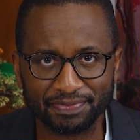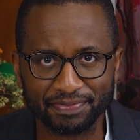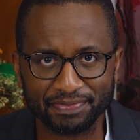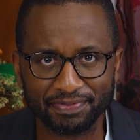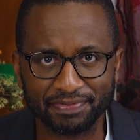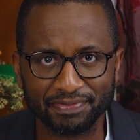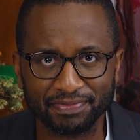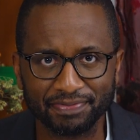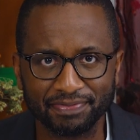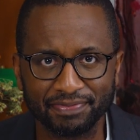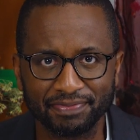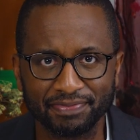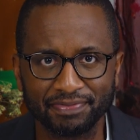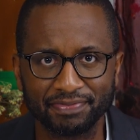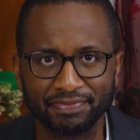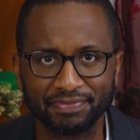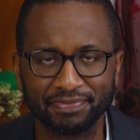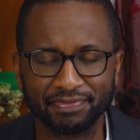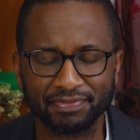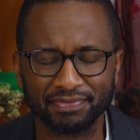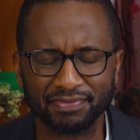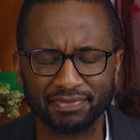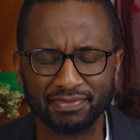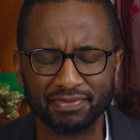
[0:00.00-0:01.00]

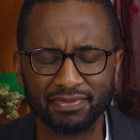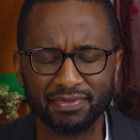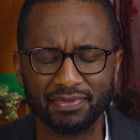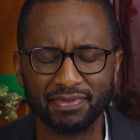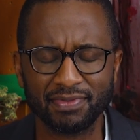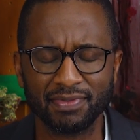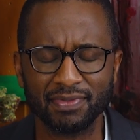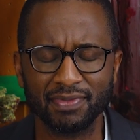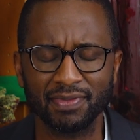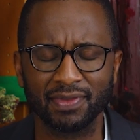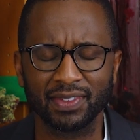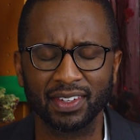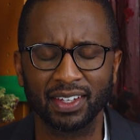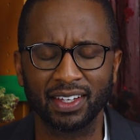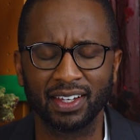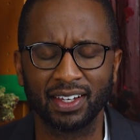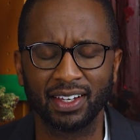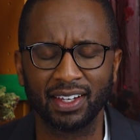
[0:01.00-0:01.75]
[no speech]